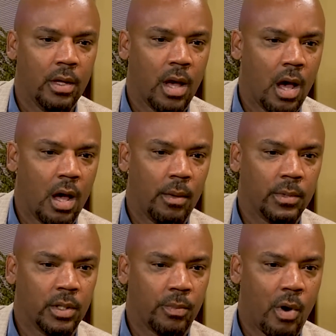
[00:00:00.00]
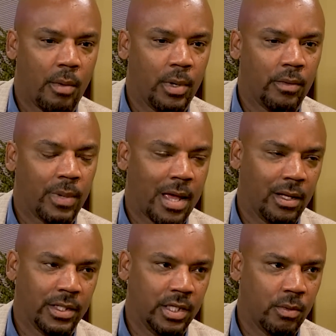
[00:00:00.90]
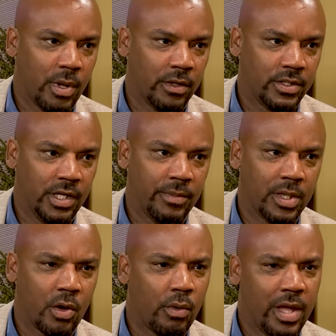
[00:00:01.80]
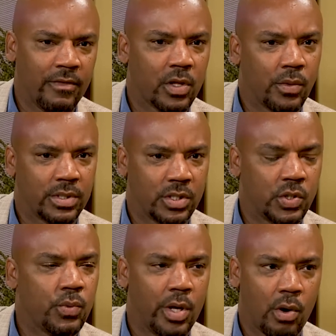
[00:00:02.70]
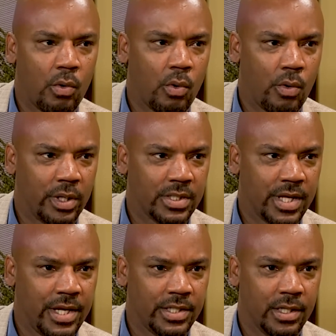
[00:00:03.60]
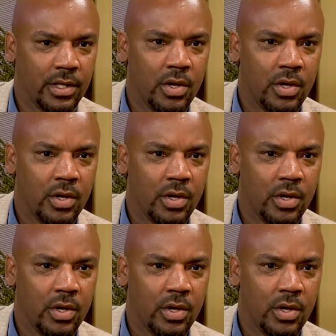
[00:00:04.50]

The Department of Black and Latino Male Achievement, even though it's a 2-year-old organization,